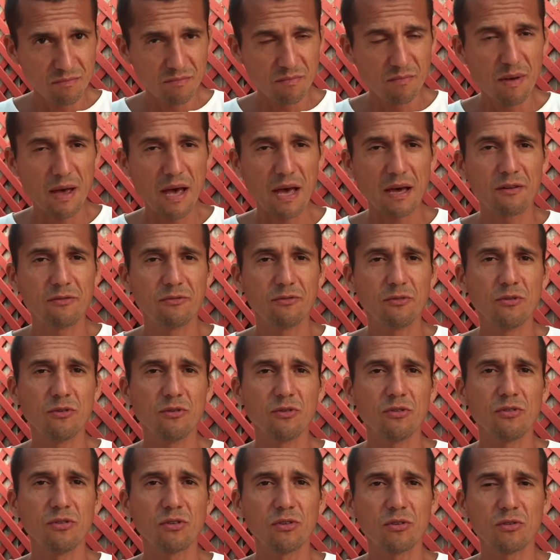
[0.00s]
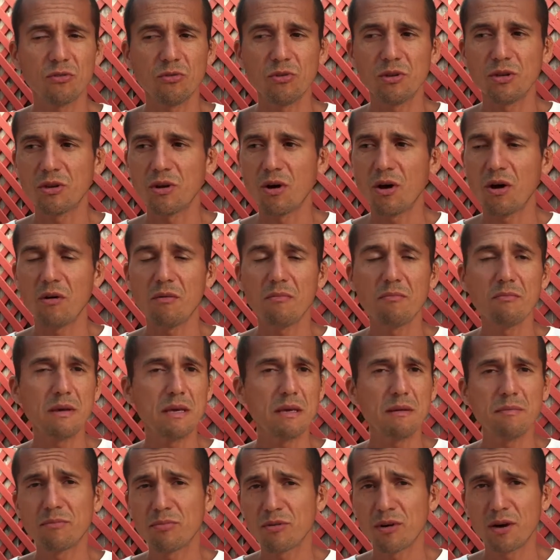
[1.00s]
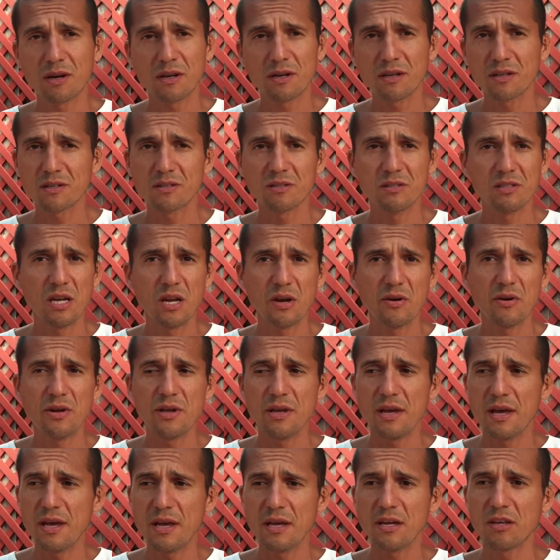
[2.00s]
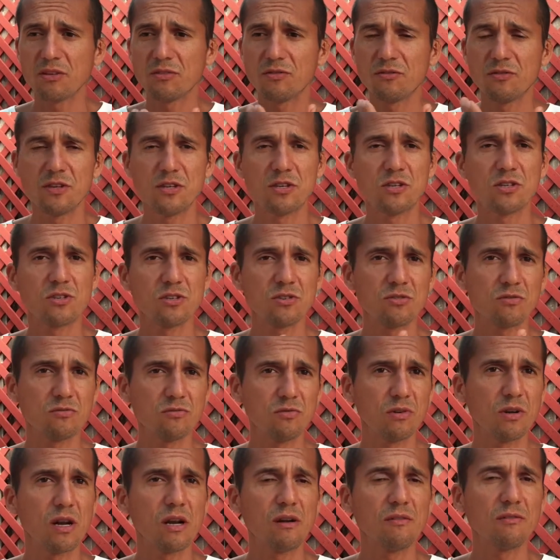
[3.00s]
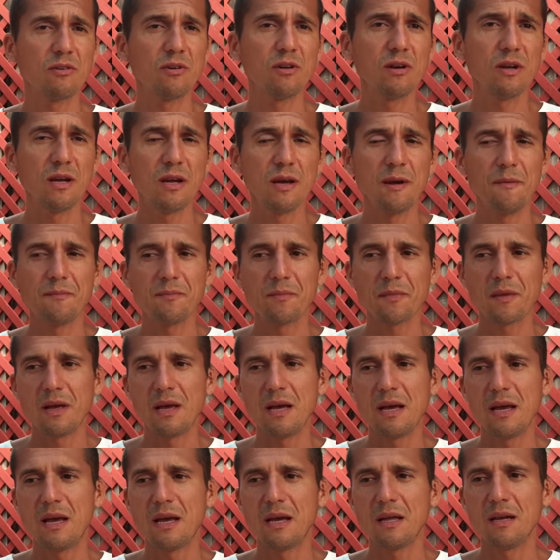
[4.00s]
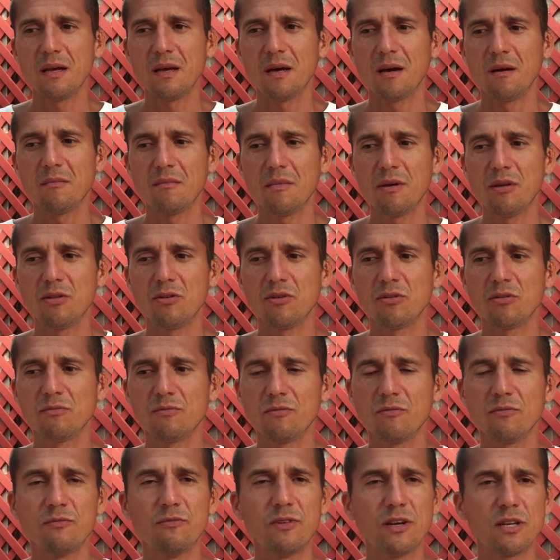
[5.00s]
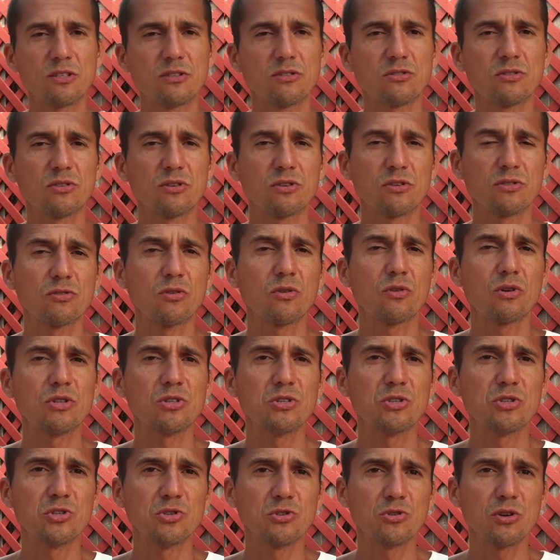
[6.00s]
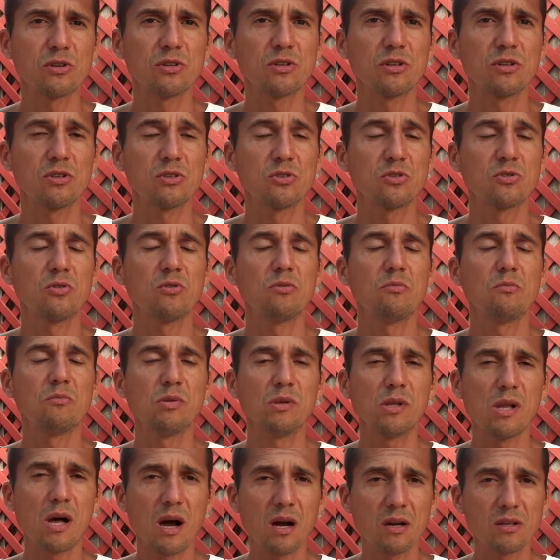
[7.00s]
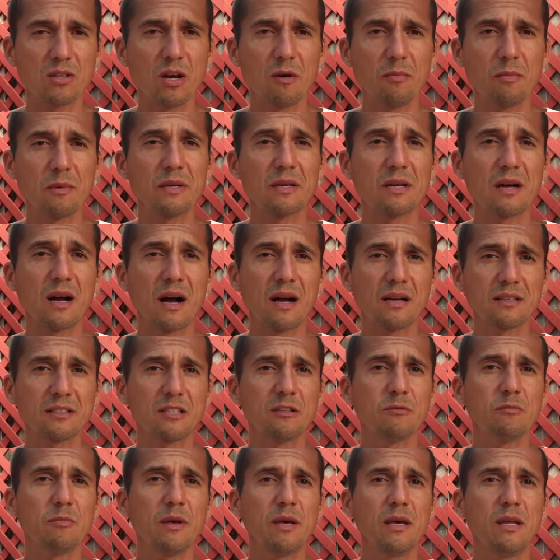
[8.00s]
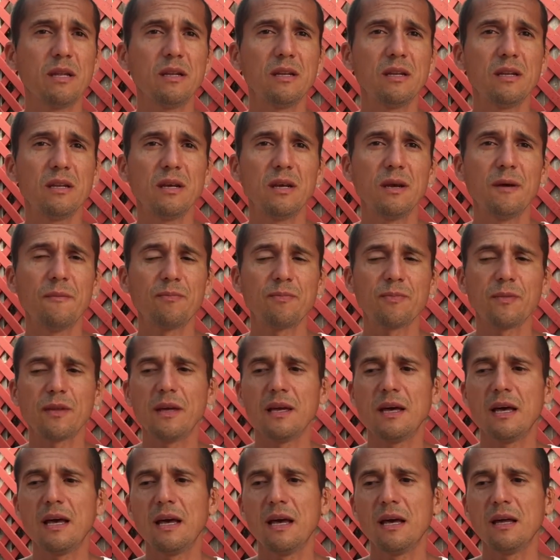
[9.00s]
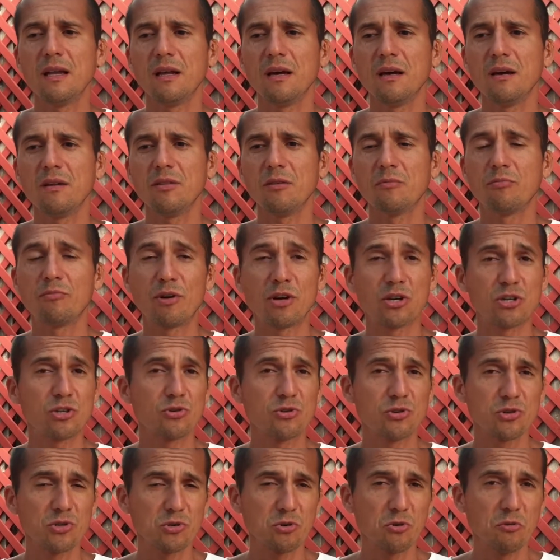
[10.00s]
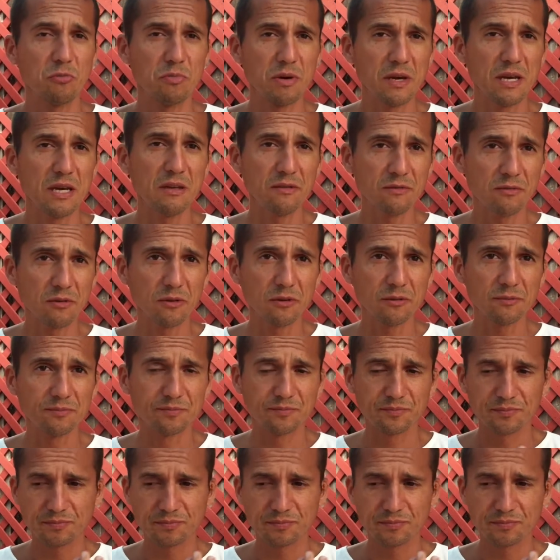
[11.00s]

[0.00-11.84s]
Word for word: bad foods, including all meat products, dairy, eggs, fish, whatever and um, and their vessels are so constricted and so blocked up and constipated, and the pressure is so painful